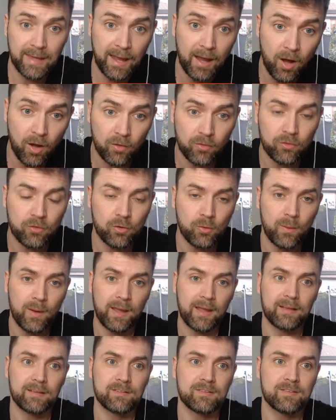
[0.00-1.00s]
Get onto
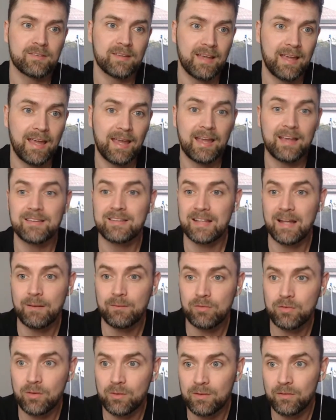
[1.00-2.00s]
it. It is an
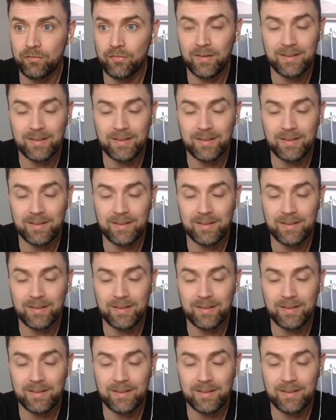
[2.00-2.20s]
absolutely